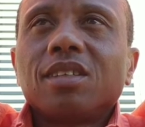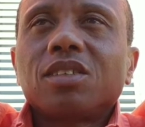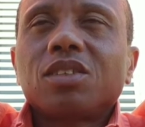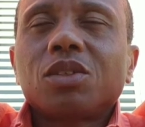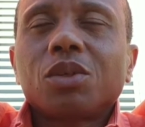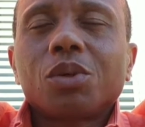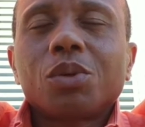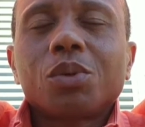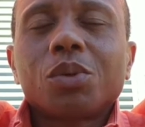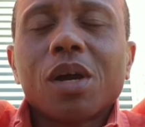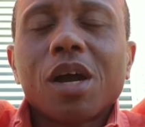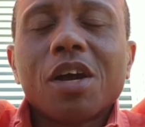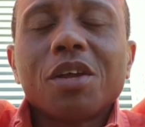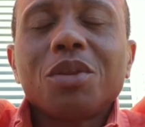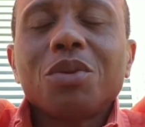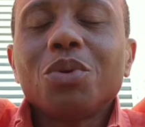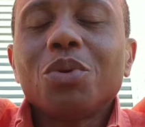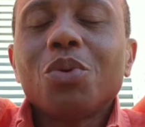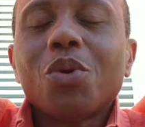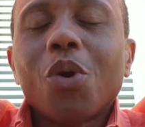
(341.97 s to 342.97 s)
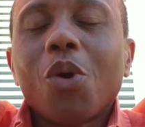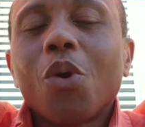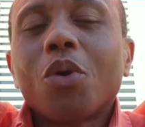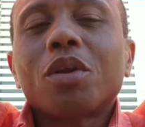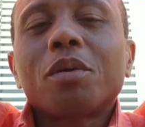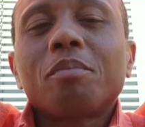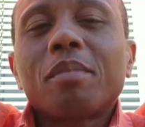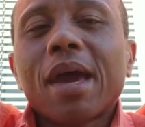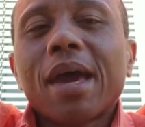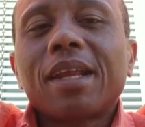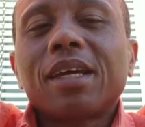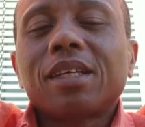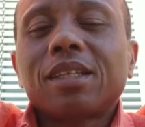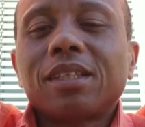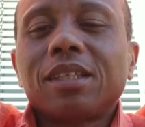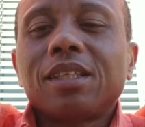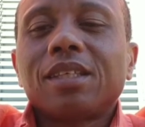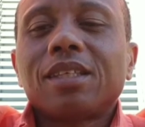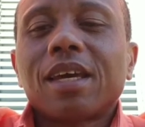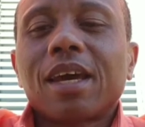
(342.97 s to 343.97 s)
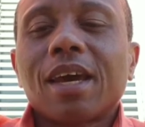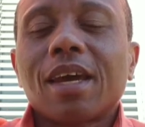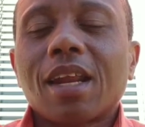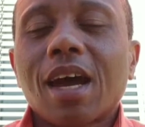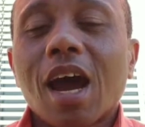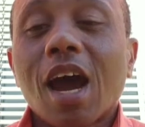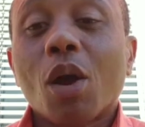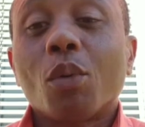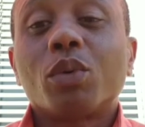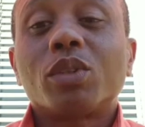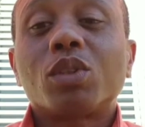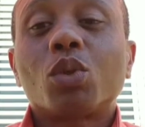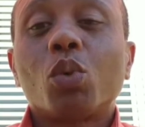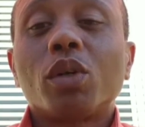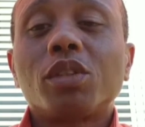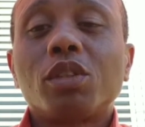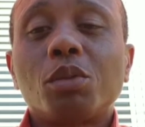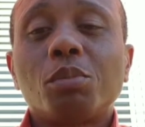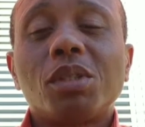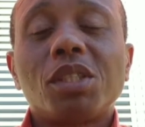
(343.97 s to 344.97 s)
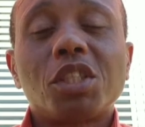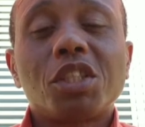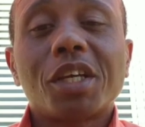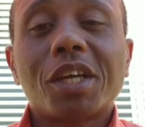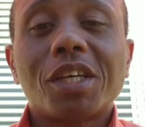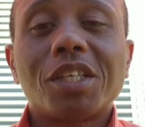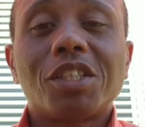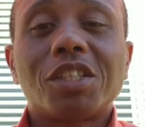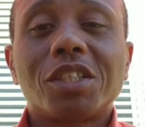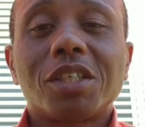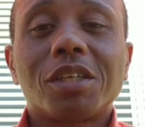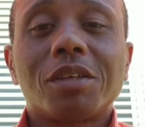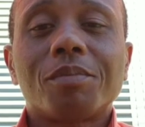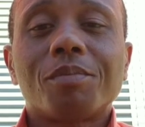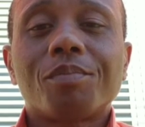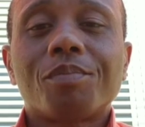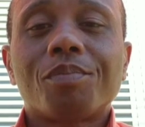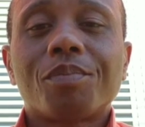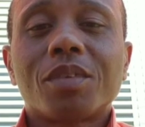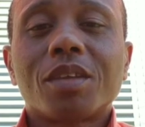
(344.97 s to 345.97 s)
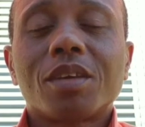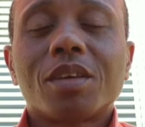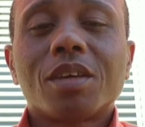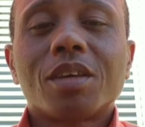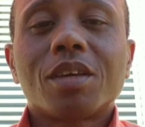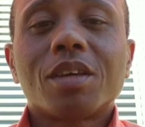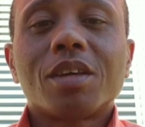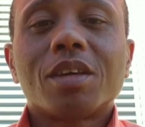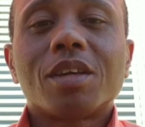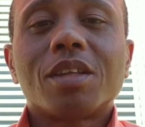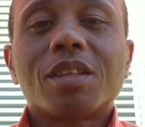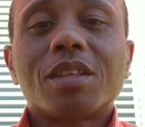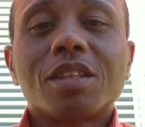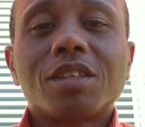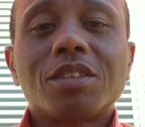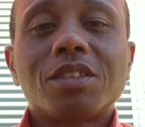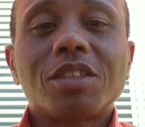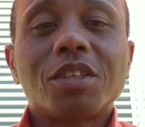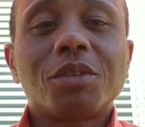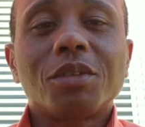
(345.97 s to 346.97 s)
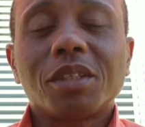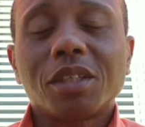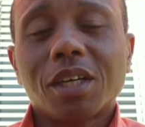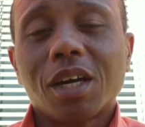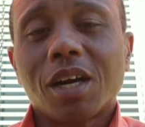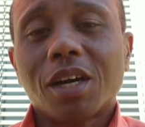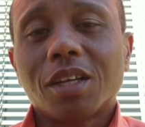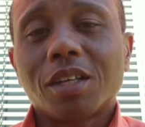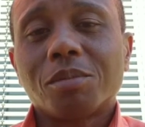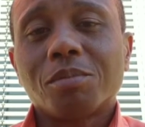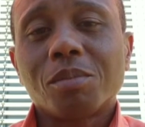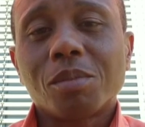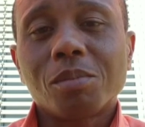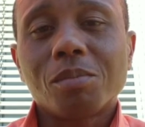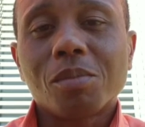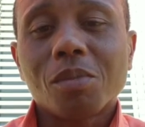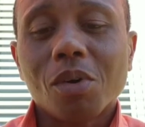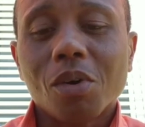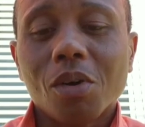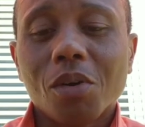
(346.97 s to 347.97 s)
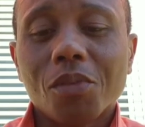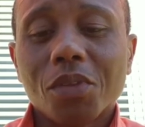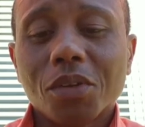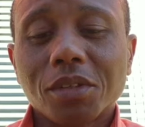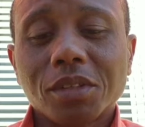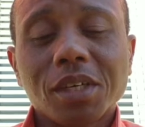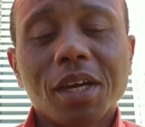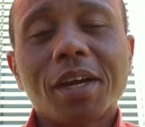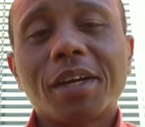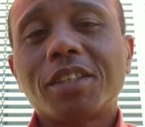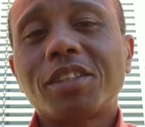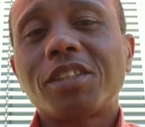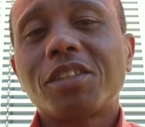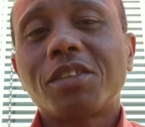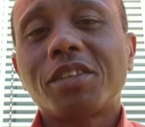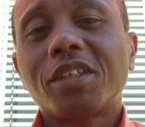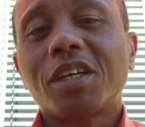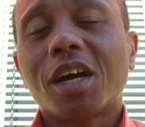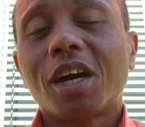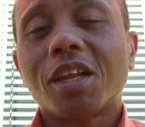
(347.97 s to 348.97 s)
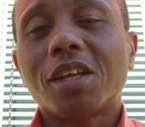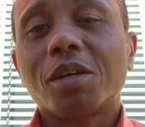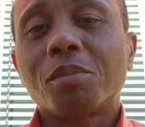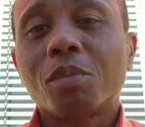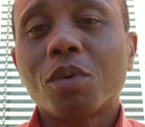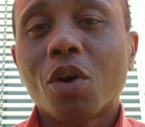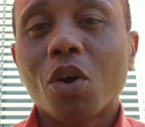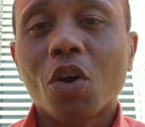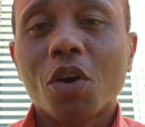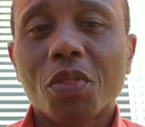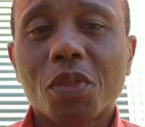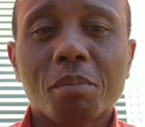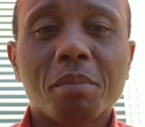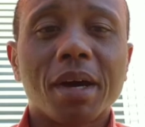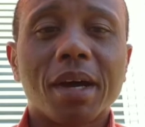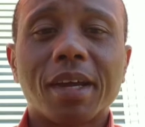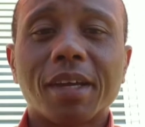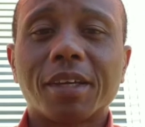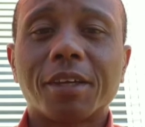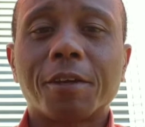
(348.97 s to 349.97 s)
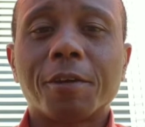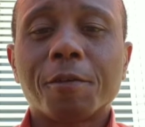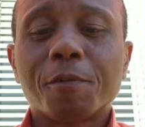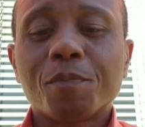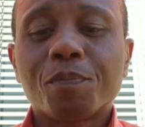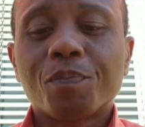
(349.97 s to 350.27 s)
So I knew automatically that I was going to be changing the steering column, the entire steering column on the bike.